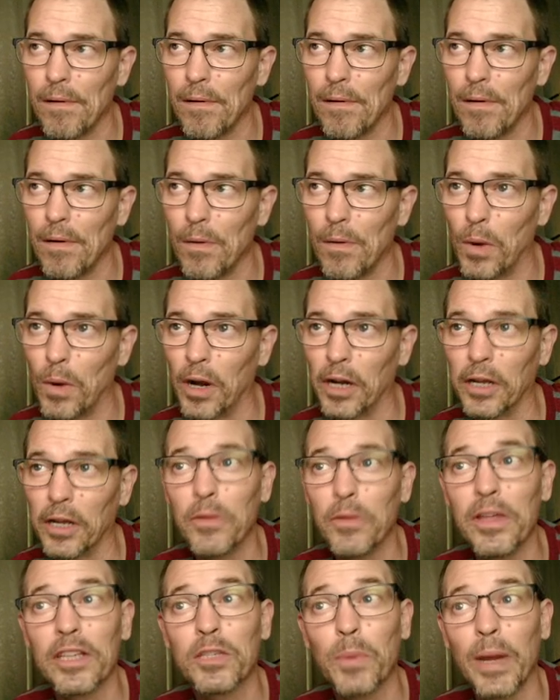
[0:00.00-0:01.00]
We're going to go
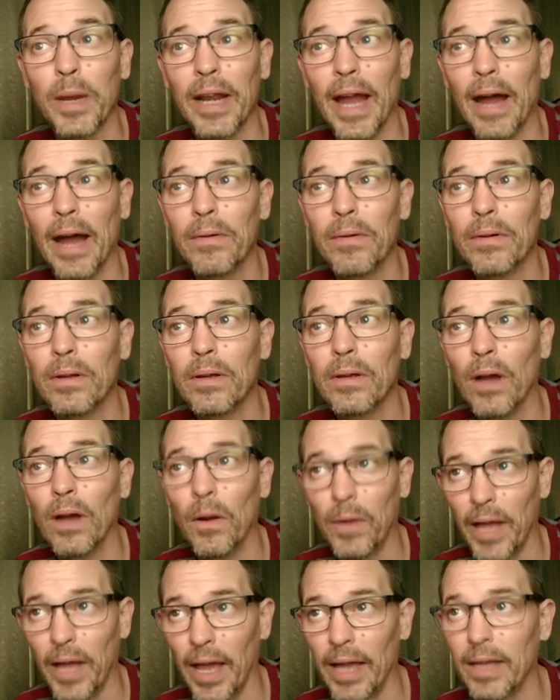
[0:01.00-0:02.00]
this way now,
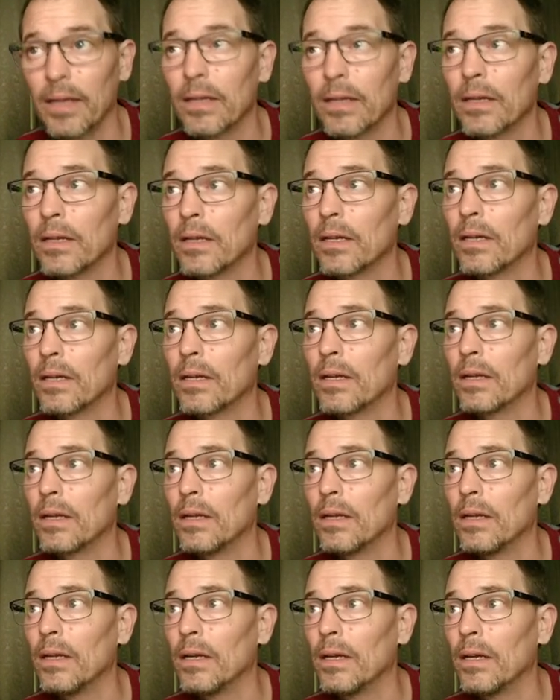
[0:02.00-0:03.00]
okay?
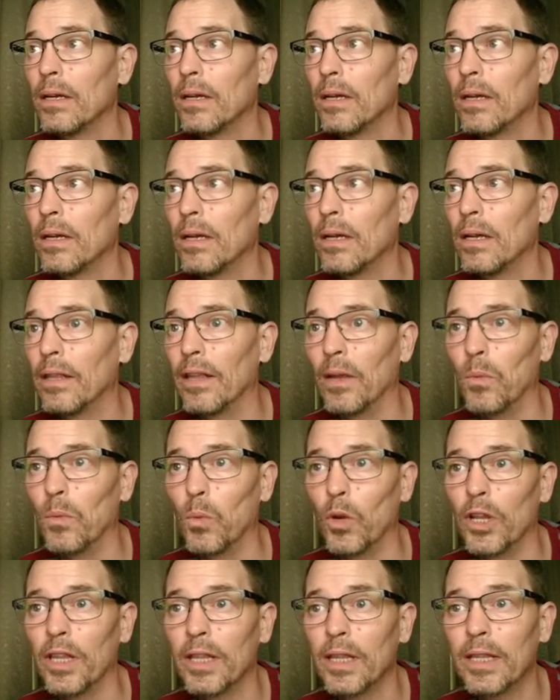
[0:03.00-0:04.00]
then
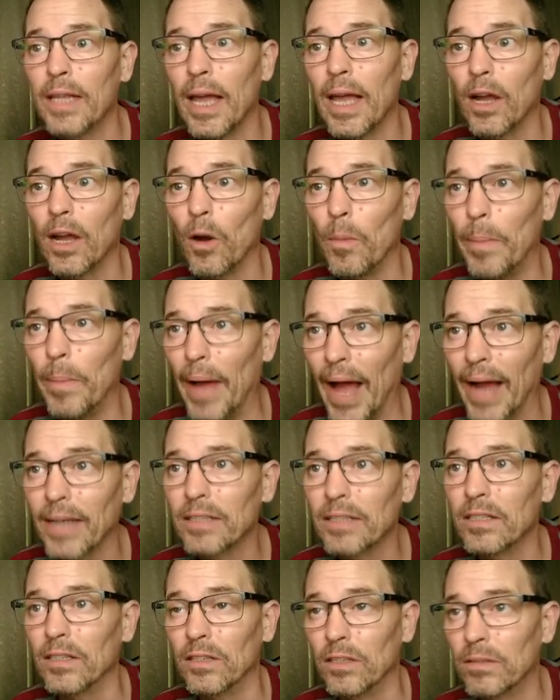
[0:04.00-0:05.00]
wouldn't they go back
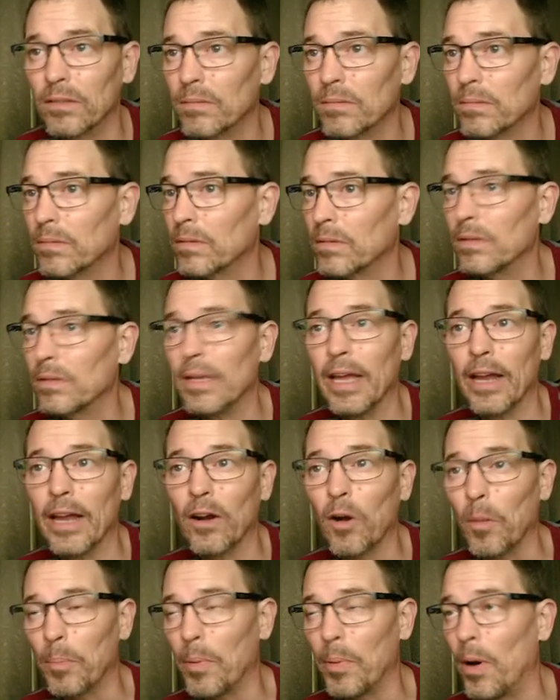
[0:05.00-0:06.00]
to hit
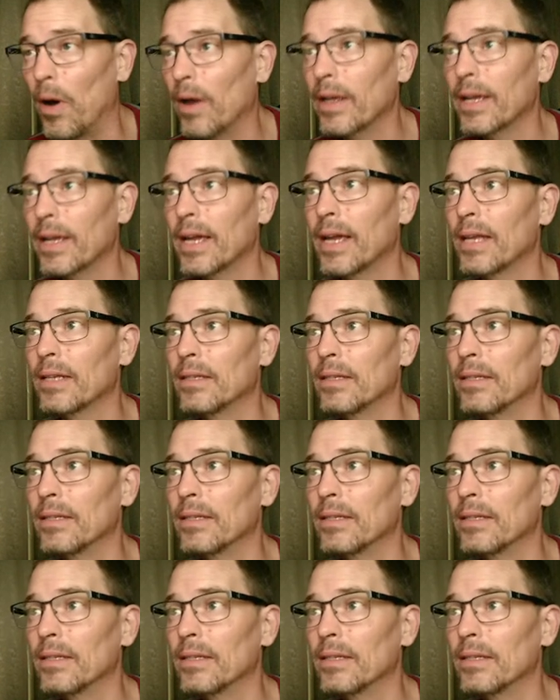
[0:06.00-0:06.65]
our pawn again?